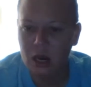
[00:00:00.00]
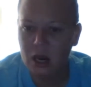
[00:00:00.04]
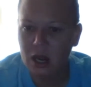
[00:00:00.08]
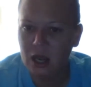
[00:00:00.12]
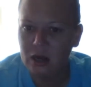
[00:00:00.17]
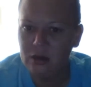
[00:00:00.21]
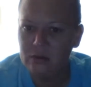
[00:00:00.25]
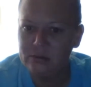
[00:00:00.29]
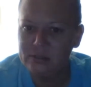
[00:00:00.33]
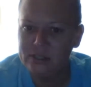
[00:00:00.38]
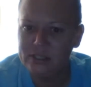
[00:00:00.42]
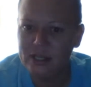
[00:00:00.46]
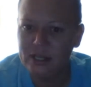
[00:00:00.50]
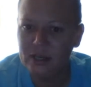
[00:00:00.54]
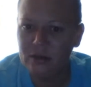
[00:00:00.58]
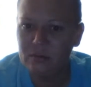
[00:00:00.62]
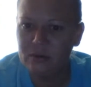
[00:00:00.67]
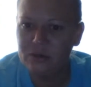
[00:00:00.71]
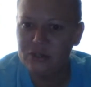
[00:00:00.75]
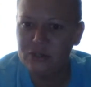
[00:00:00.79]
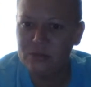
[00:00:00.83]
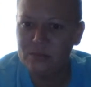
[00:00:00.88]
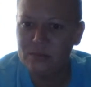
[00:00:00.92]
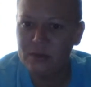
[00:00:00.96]
I don't see it.
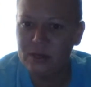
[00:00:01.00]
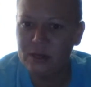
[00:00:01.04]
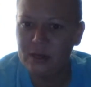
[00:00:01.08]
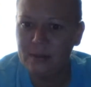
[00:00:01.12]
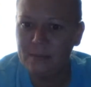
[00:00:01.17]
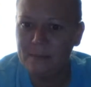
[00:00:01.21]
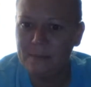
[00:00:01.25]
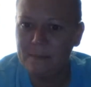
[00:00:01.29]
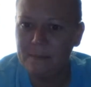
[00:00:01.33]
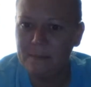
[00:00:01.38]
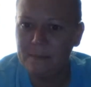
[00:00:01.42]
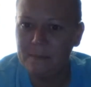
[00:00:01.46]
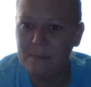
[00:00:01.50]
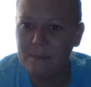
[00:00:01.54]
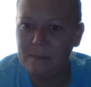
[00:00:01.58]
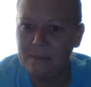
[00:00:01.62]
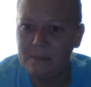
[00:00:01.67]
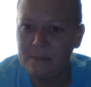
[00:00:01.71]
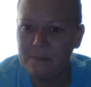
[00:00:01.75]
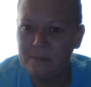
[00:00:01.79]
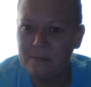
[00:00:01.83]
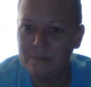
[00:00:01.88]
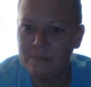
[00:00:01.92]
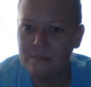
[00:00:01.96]
Where'd you put it?
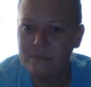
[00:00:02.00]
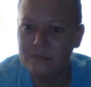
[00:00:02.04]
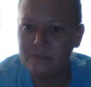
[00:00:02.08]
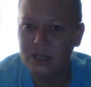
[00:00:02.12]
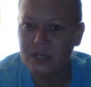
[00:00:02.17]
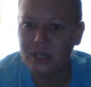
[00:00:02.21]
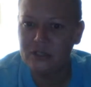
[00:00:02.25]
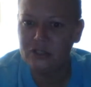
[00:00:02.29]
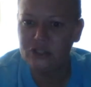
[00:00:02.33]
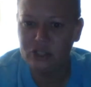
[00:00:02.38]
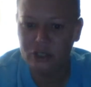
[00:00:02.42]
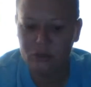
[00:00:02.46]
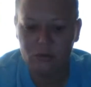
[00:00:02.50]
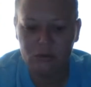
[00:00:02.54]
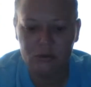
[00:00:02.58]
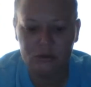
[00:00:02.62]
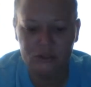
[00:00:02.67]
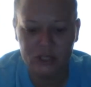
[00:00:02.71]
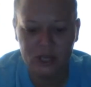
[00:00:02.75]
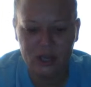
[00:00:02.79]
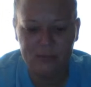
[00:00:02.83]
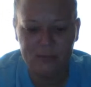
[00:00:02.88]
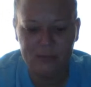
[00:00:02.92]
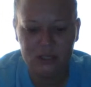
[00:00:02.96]
In general
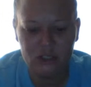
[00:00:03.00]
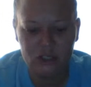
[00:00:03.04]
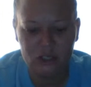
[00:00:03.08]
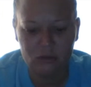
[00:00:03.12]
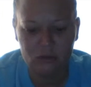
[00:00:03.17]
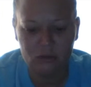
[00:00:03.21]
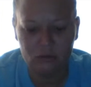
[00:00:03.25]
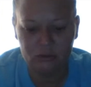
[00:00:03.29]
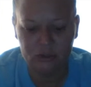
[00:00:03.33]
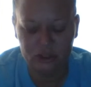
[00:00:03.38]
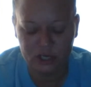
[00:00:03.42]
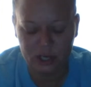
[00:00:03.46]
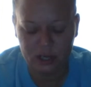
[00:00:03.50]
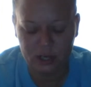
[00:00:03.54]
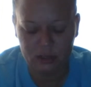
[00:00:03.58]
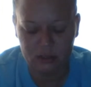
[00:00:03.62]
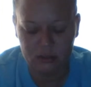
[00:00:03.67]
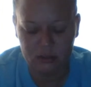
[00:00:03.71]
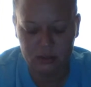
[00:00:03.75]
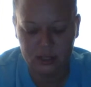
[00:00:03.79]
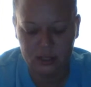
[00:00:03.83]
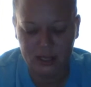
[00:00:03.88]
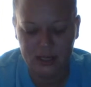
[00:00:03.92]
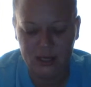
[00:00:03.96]
chat? I'm in general chat,
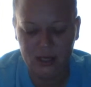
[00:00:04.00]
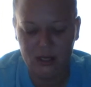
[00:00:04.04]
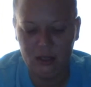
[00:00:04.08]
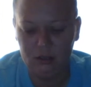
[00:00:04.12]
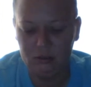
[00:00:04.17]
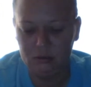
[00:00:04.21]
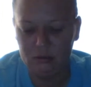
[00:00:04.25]
ain't I?